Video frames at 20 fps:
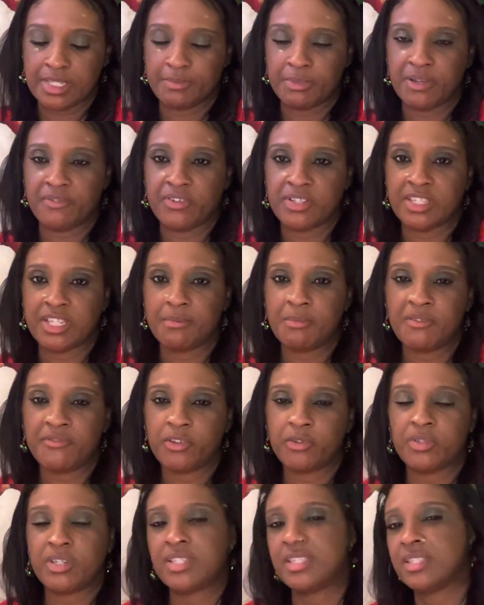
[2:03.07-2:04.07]
But for some of
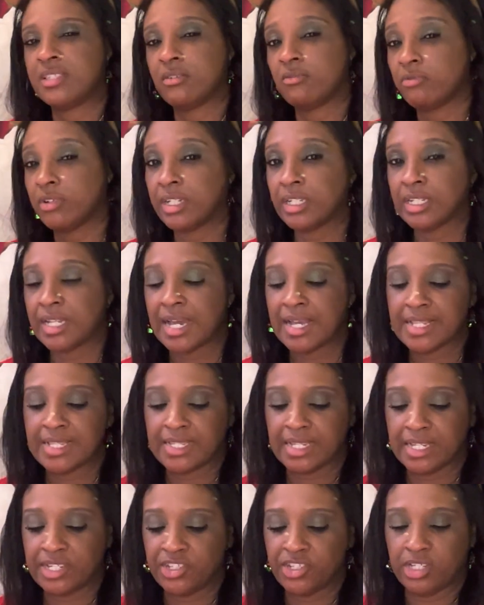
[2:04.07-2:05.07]
you, this is a
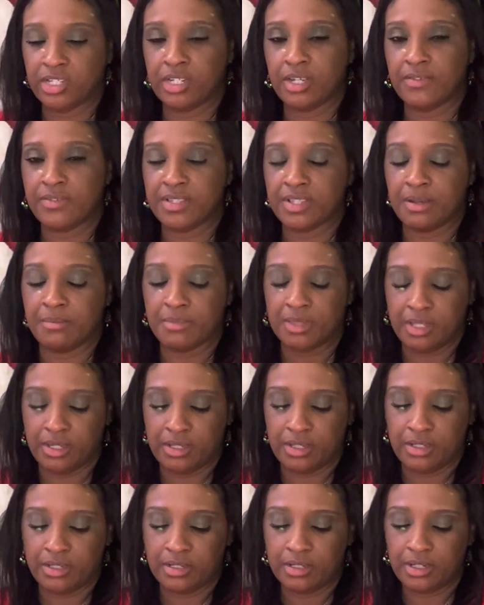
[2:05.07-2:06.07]
realization of
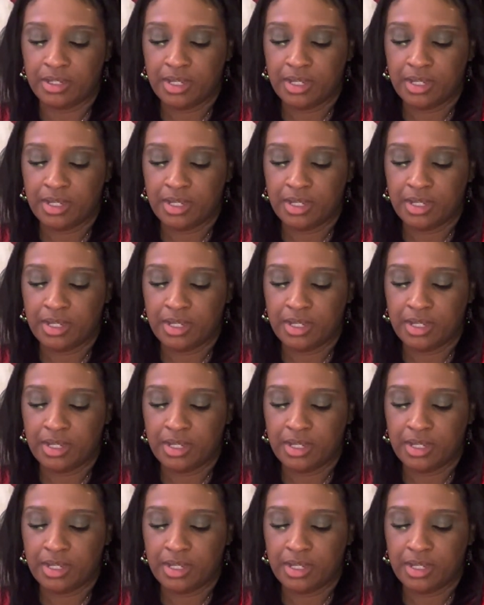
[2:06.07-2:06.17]
something.